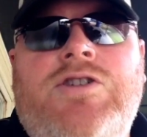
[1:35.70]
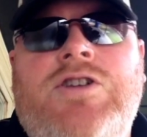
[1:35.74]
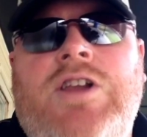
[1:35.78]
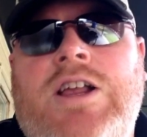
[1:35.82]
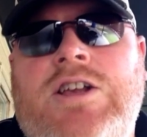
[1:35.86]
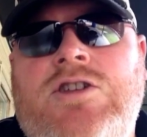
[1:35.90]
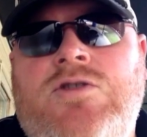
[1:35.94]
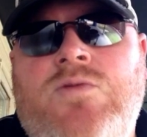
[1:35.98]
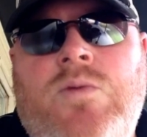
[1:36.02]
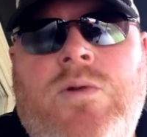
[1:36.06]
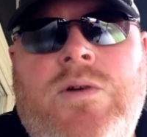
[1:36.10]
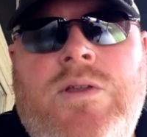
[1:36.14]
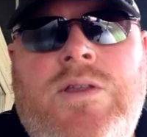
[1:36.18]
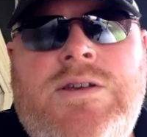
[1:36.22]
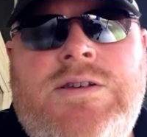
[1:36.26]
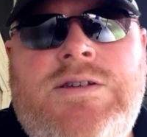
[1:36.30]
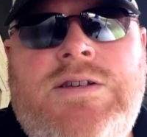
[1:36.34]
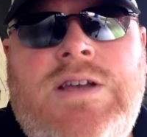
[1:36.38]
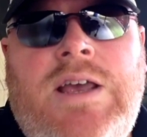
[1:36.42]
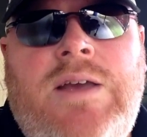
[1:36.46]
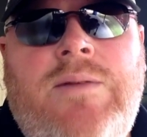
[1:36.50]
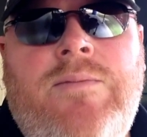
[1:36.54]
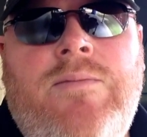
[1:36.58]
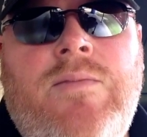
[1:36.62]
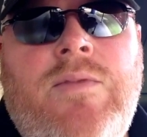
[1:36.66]
That's where the
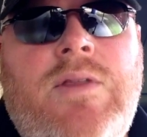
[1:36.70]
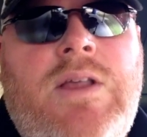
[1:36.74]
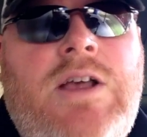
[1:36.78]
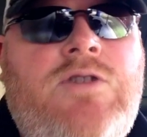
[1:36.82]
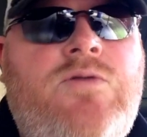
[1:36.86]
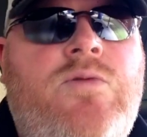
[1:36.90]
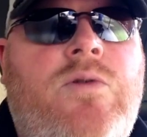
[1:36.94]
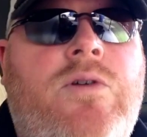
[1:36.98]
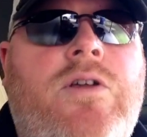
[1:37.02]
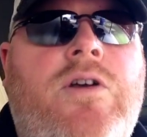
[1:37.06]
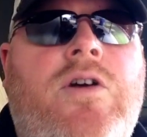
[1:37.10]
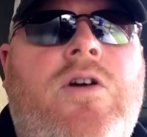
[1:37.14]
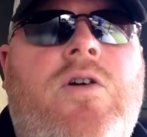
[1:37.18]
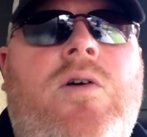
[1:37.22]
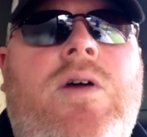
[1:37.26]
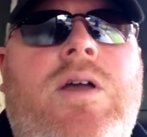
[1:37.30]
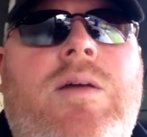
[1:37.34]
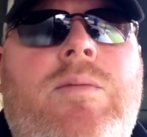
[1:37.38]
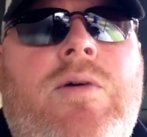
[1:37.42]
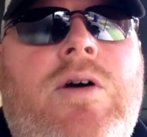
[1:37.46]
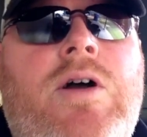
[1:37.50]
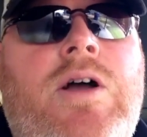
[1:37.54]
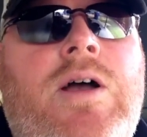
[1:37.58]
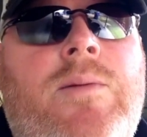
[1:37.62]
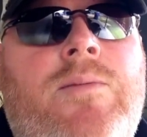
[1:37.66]

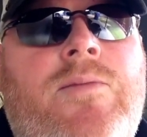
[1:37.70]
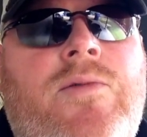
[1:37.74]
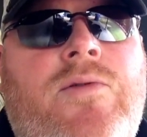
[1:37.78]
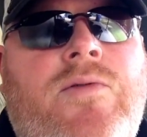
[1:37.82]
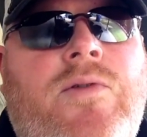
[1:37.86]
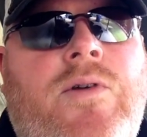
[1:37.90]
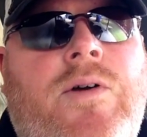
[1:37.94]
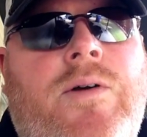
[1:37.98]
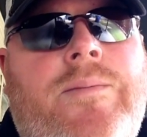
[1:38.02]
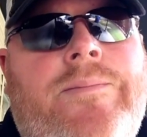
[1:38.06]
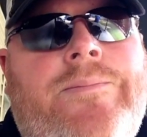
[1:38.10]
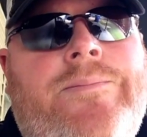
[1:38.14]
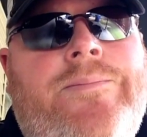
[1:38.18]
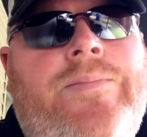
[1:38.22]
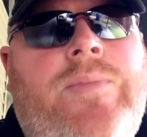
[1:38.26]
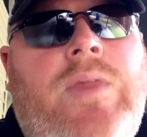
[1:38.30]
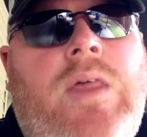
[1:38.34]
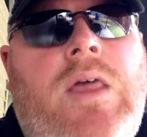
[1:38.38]
Cohiba comes from.